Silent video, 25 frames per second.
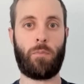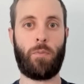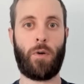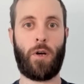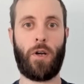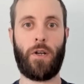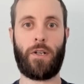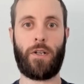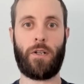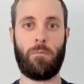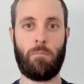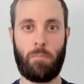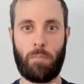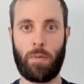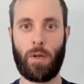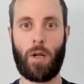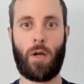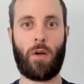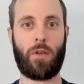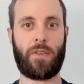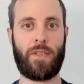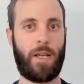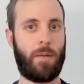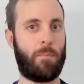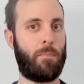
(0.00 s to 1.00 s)
bike and
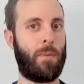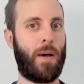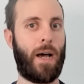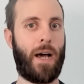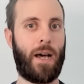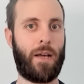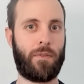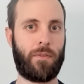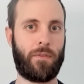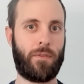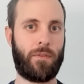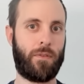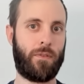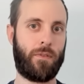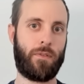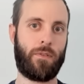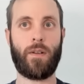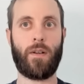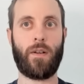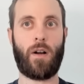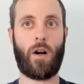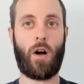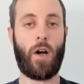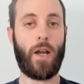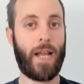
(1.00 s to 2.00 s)
blocked their path.
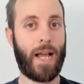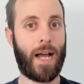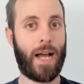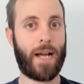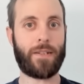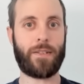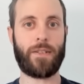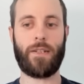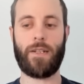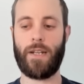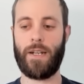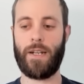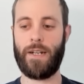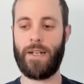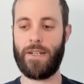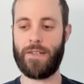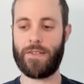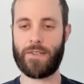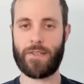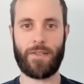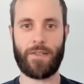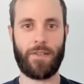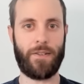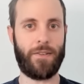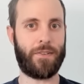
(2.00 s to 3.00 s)
I had an
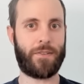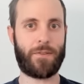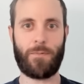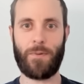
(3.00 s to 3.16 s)
instance,